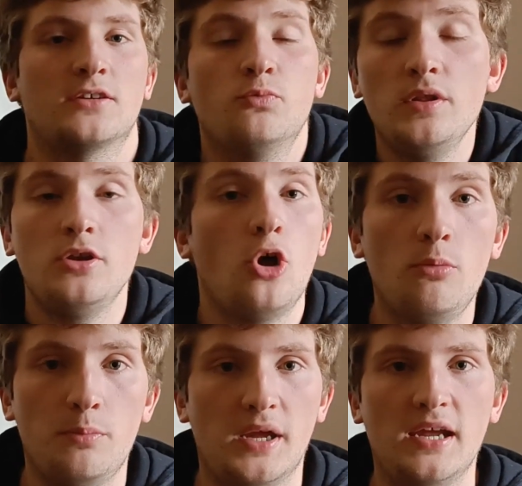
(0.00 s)
like really
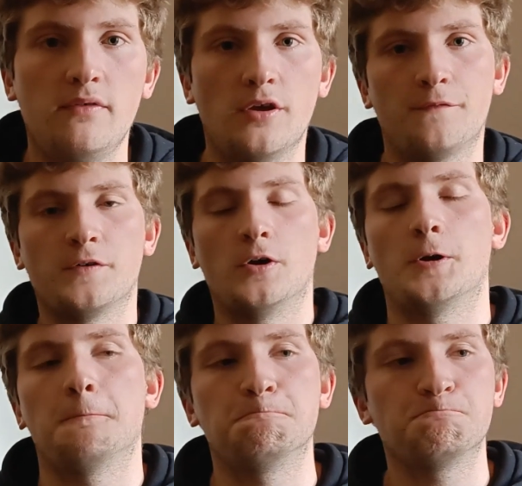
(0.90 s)
normal behavior
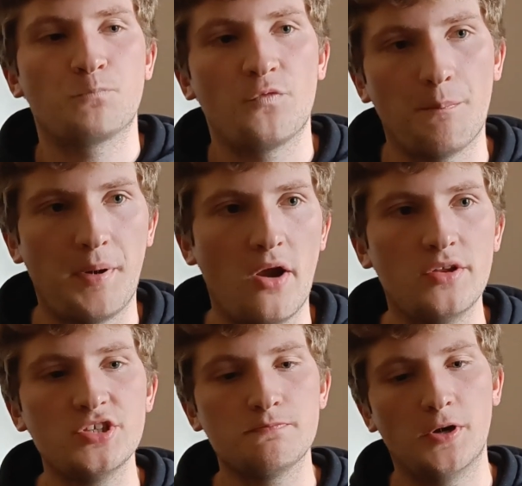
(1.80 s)
for parents.